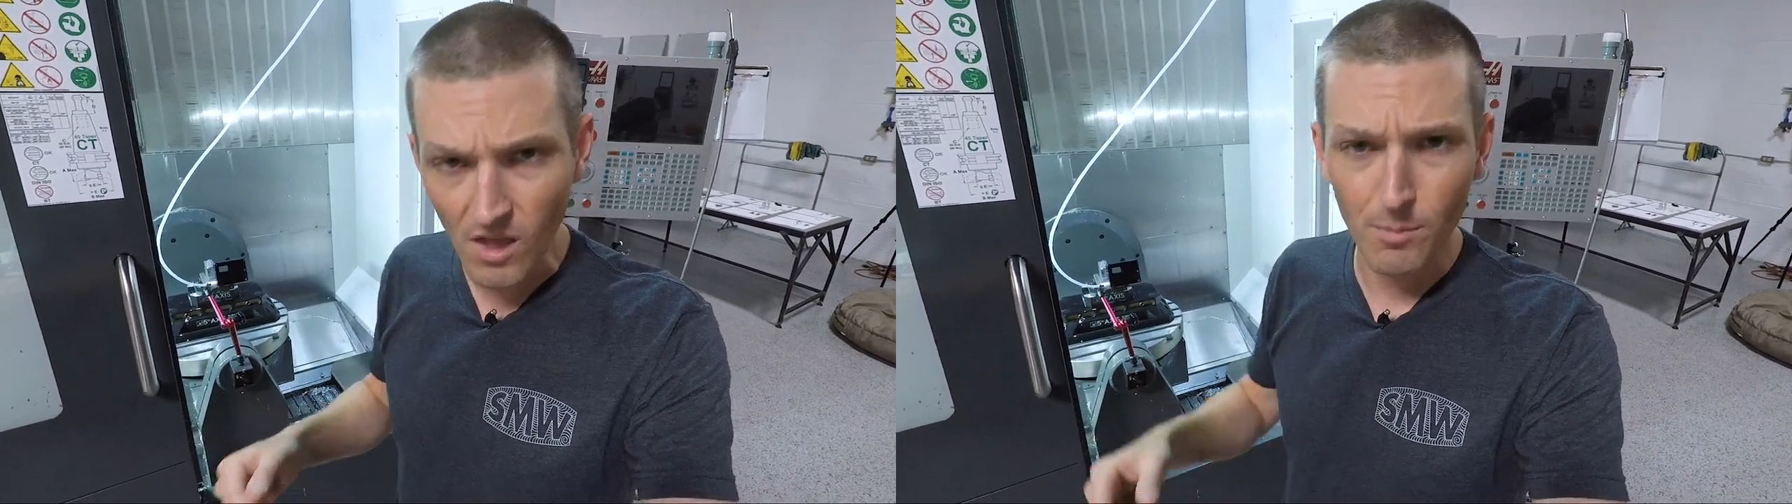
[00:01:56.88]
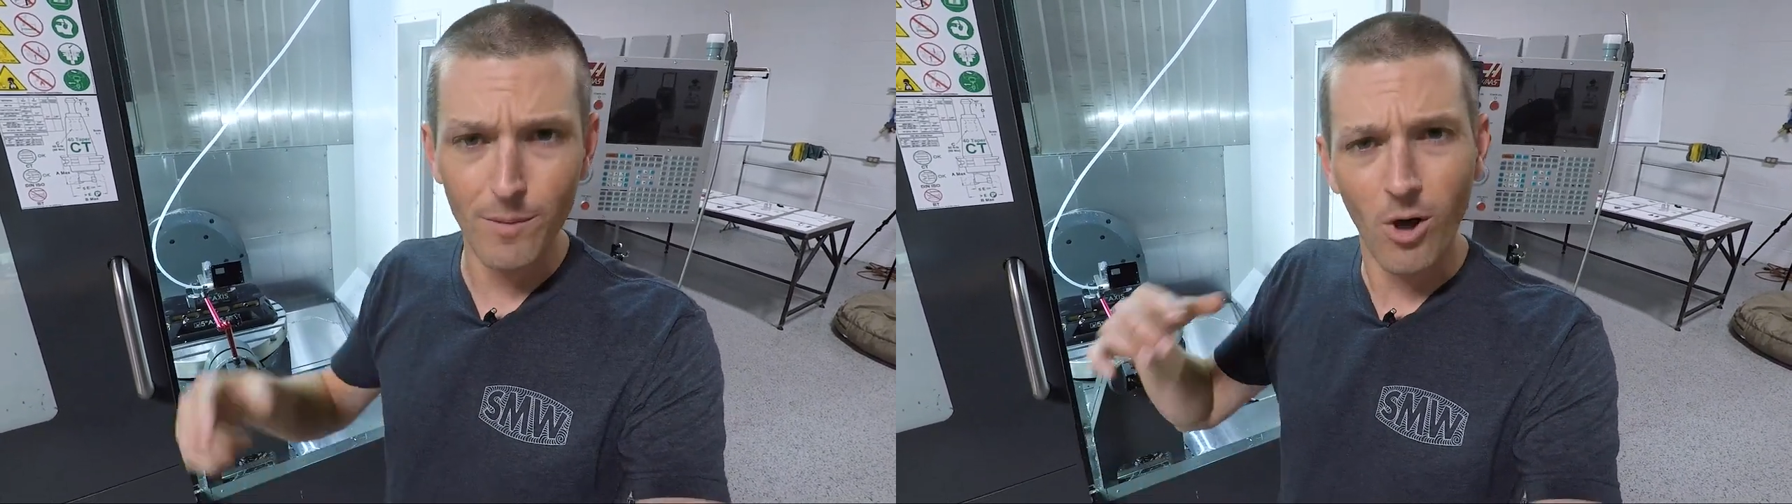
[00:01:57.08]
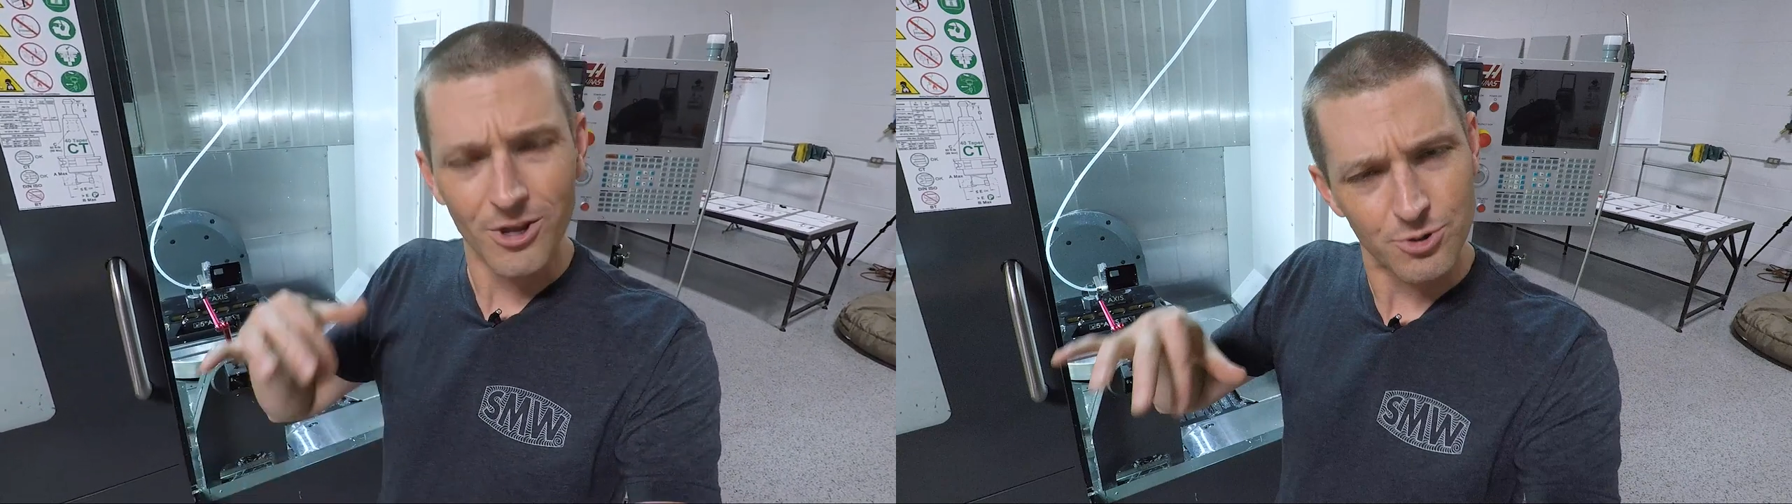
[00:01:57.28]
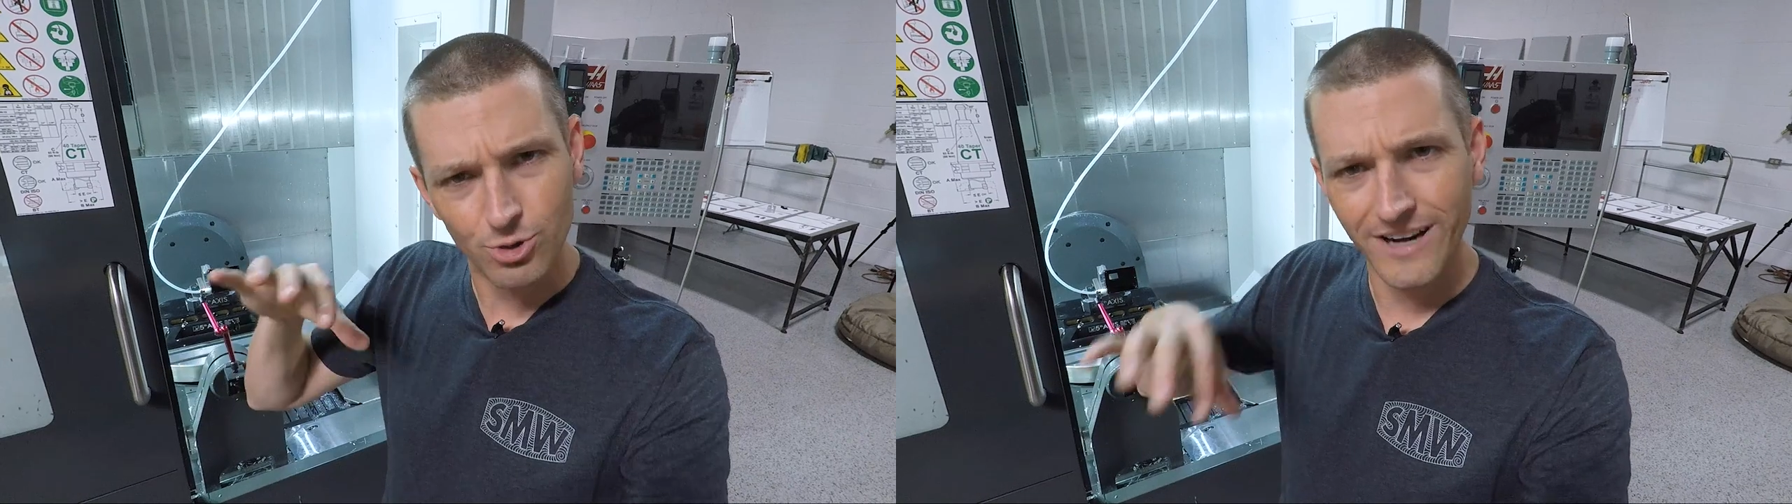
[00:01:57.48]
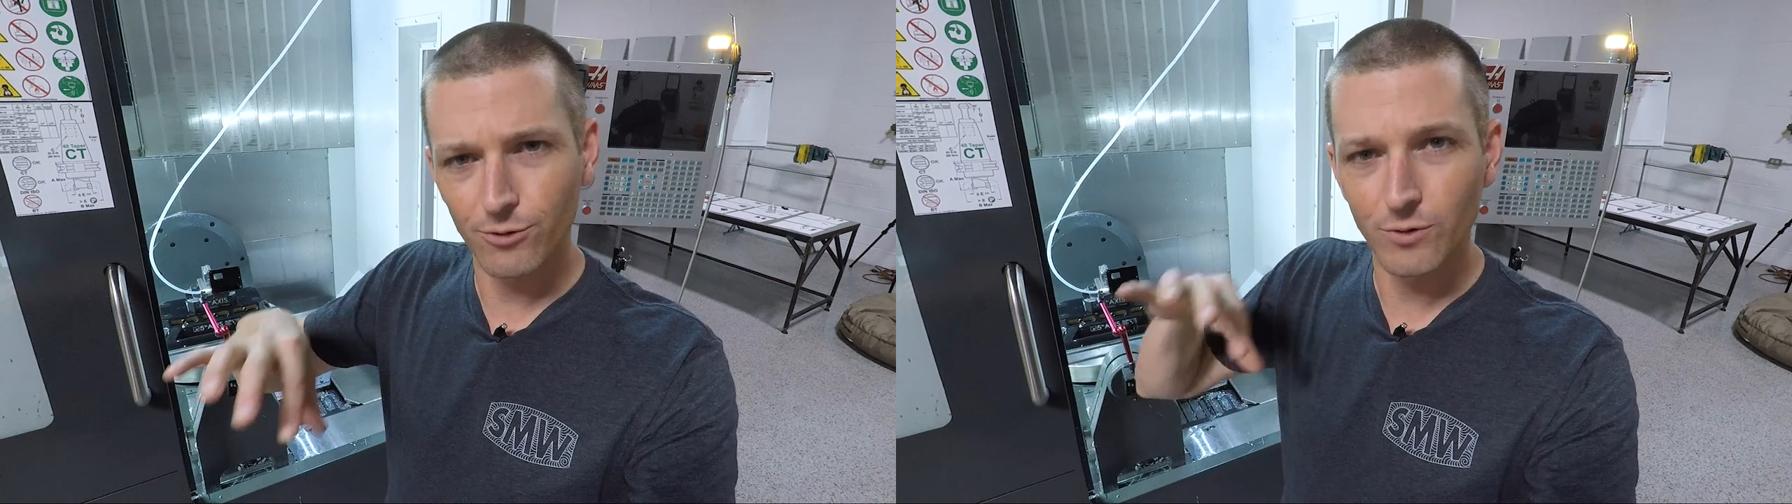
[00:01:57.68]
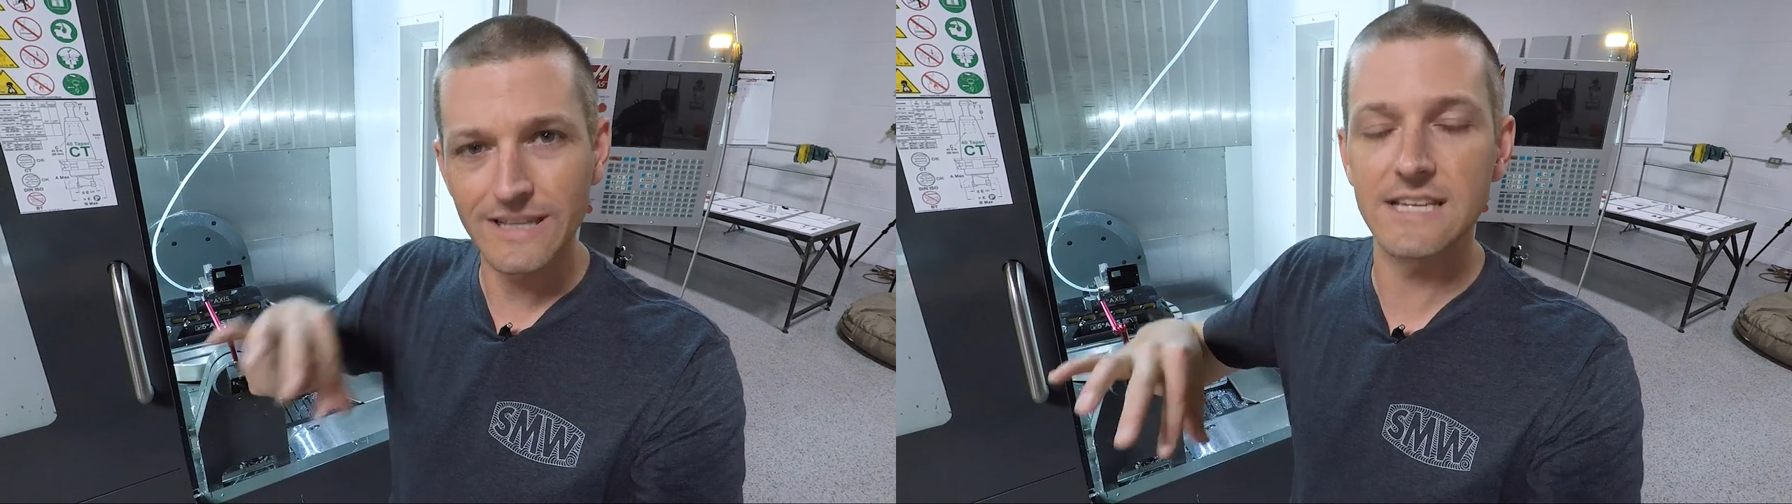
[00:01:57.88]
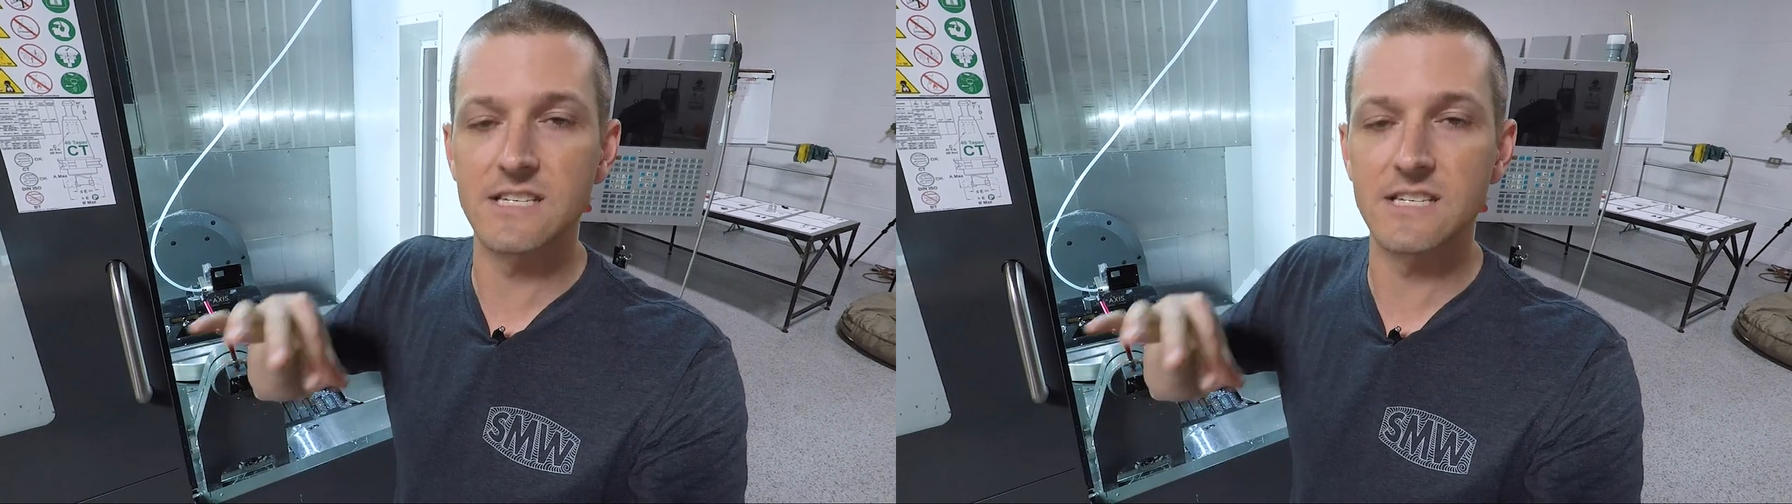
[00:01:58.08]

but I'm also trying to really